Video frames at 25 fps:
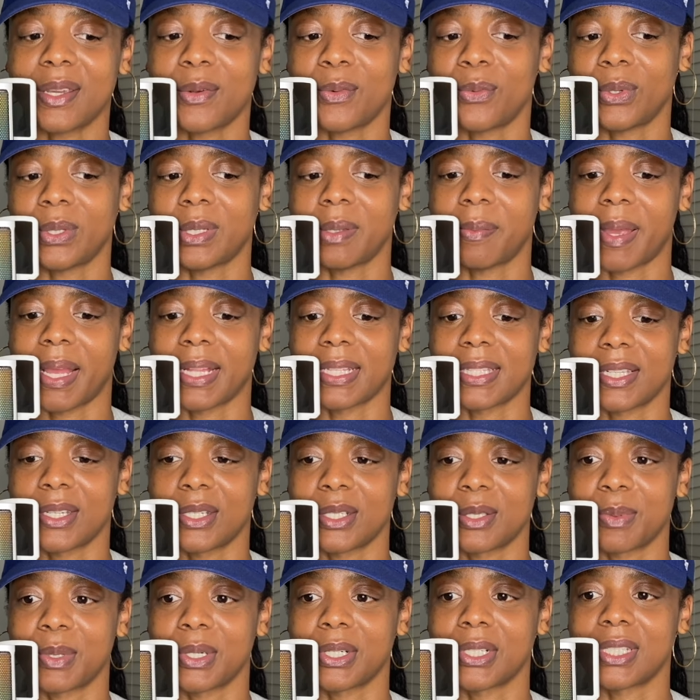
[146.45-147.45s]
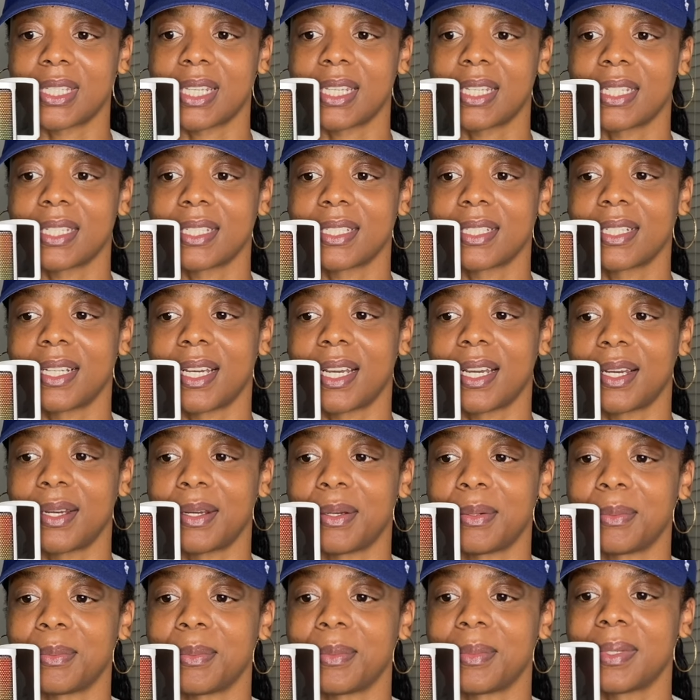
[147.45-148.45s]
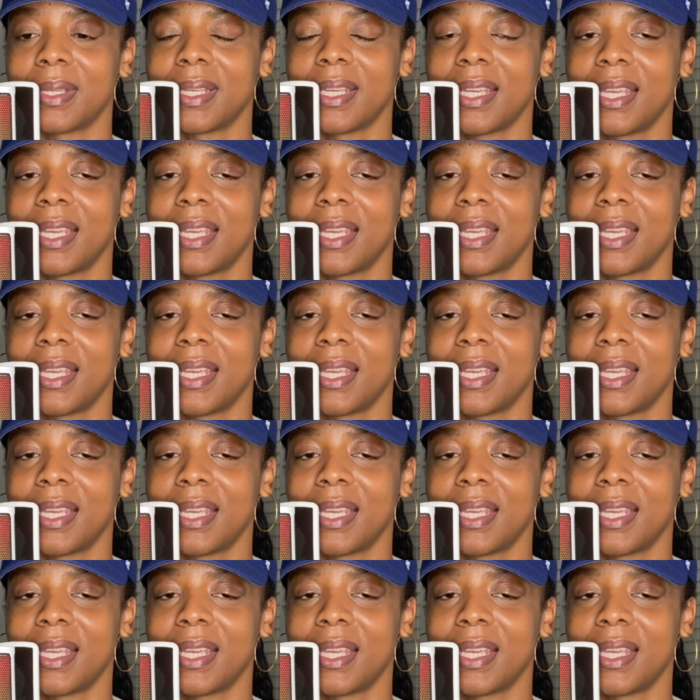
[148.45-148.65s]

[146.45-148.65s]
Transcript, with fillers: a really bad salesperson um,